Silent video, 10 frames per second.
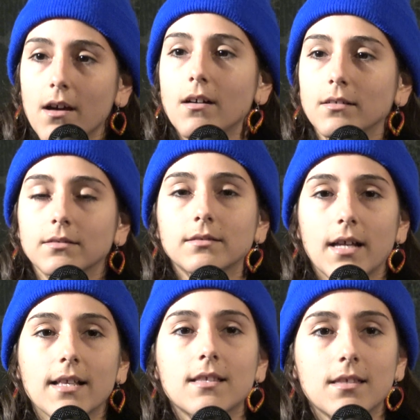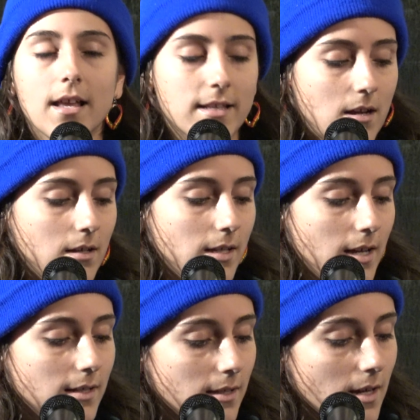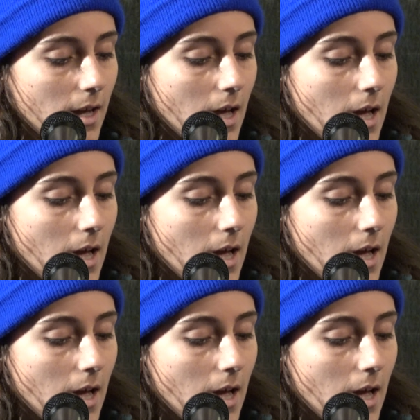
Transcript: oh, that's nice context.